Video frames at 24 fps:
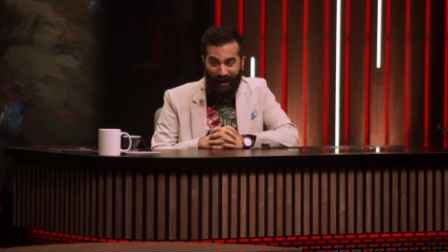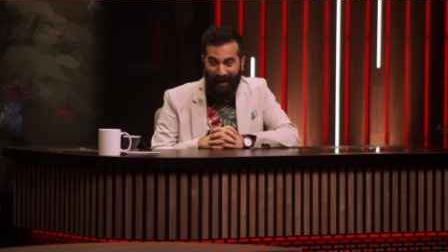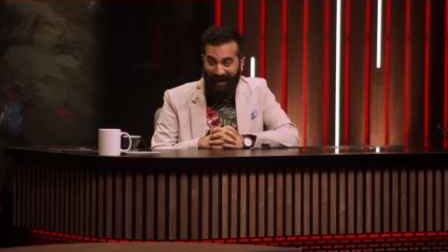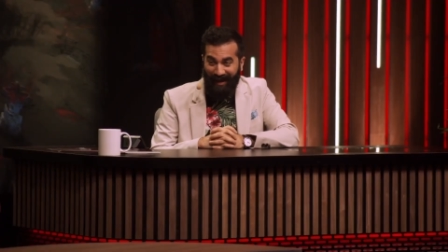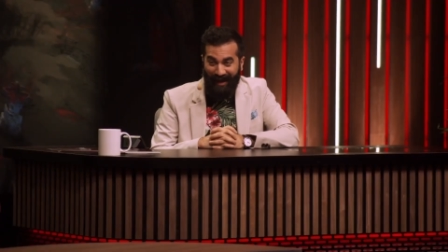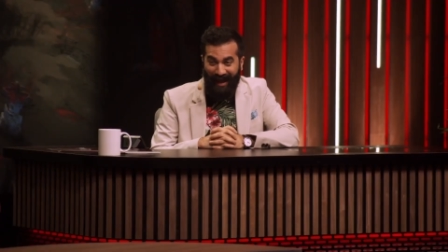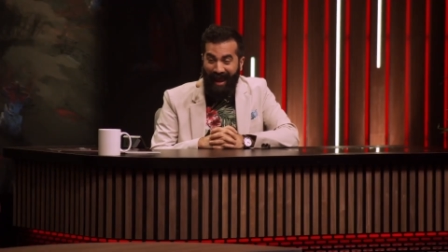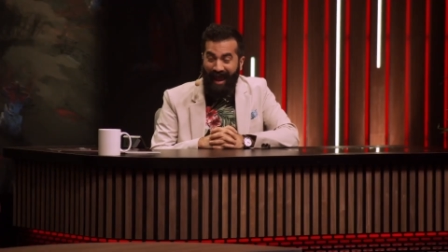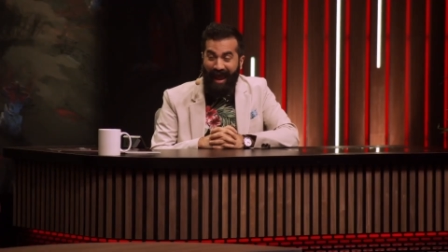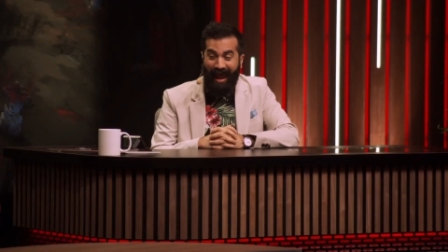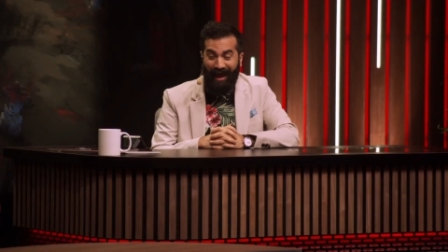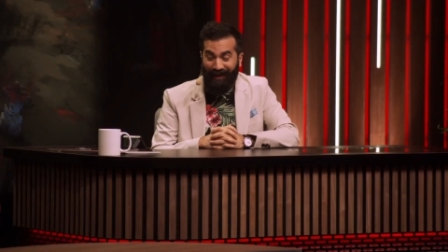a
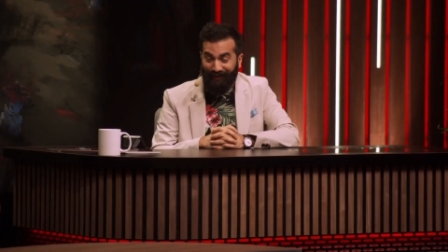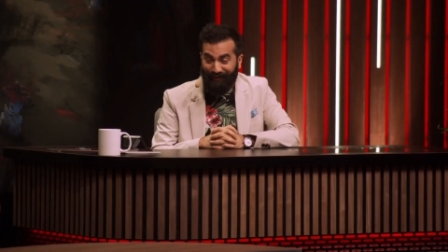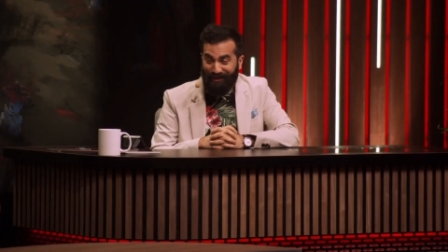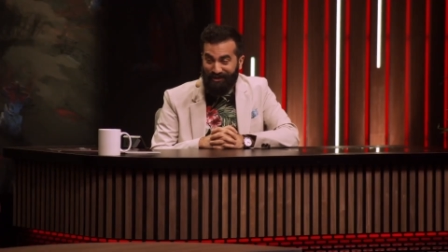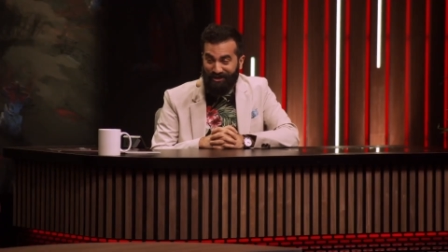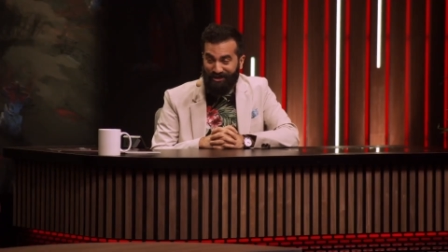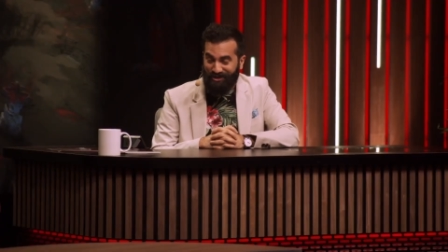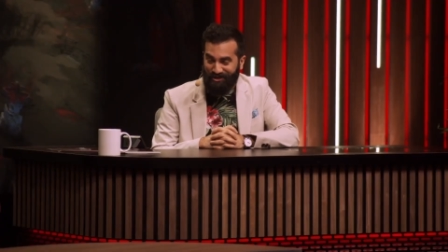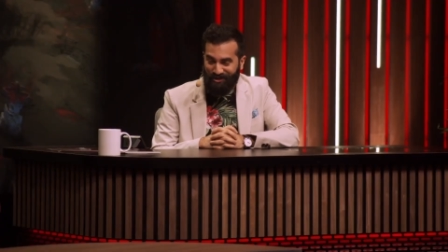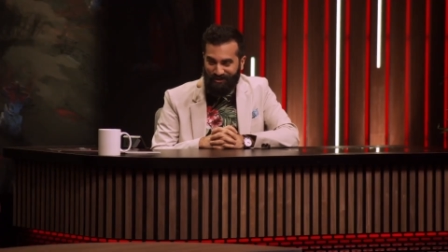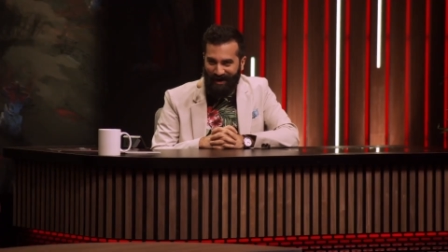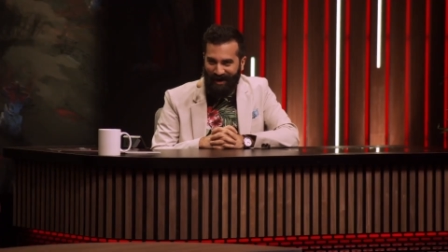
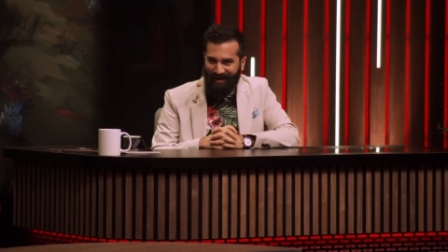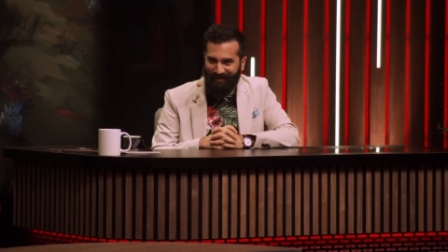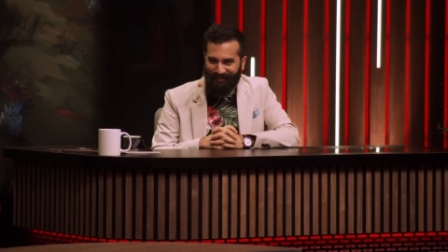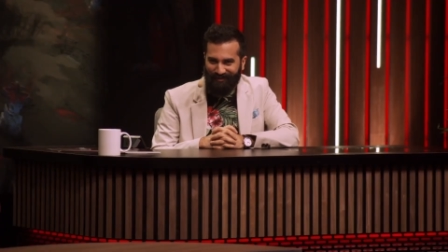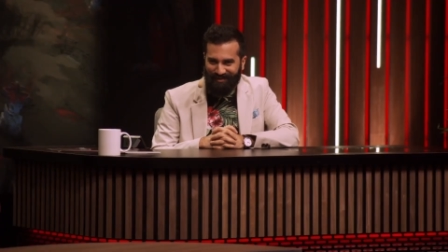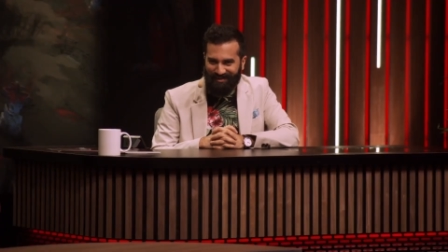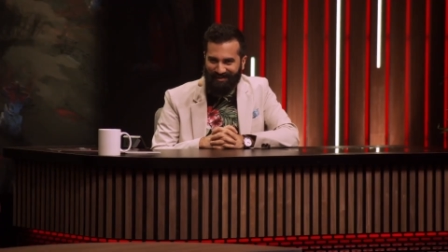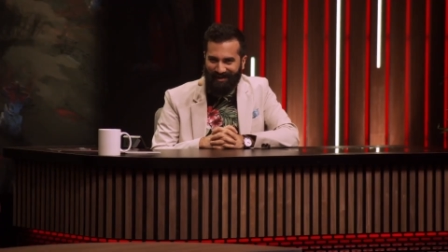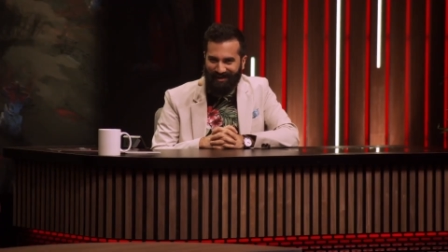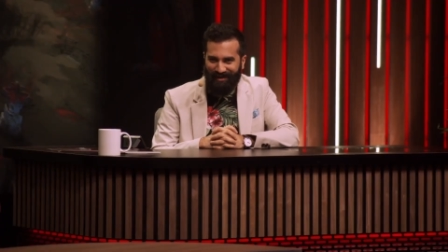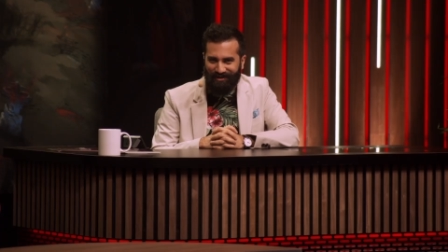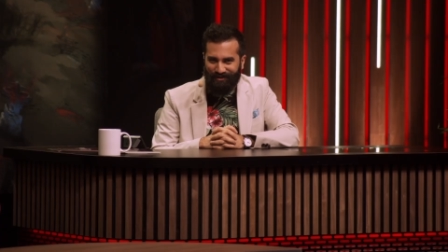hellish travel
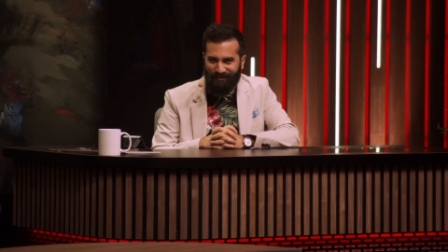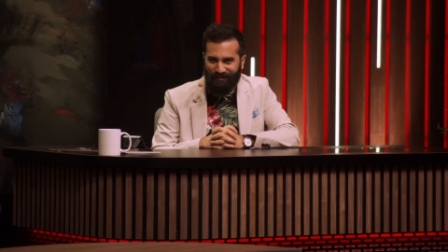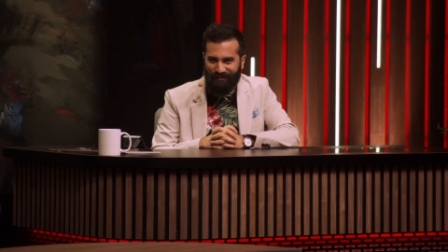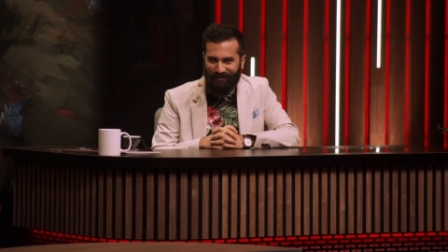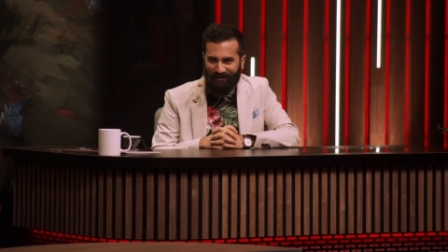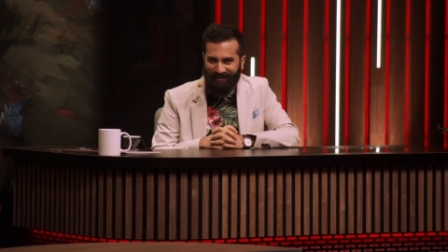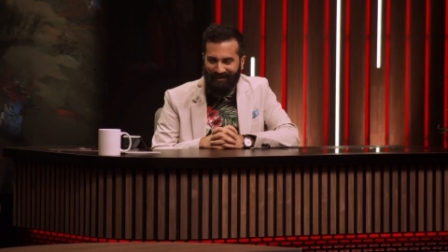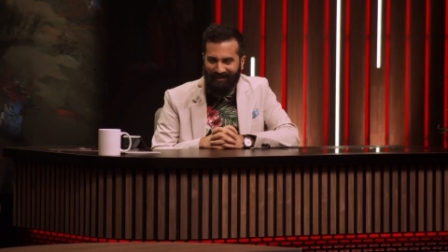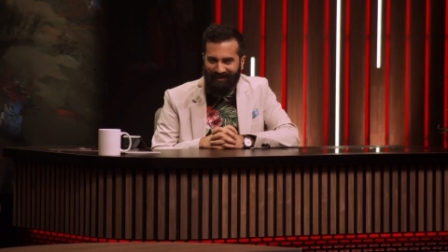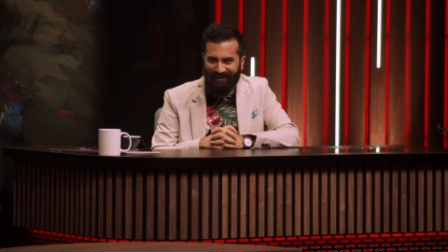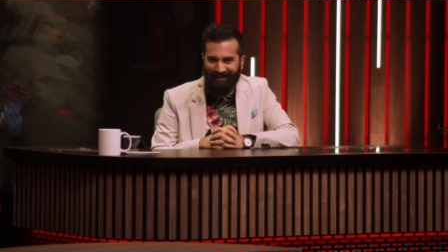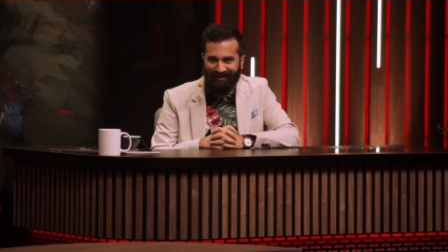
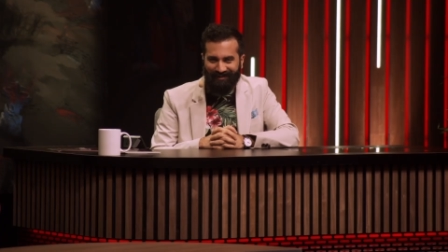schedule.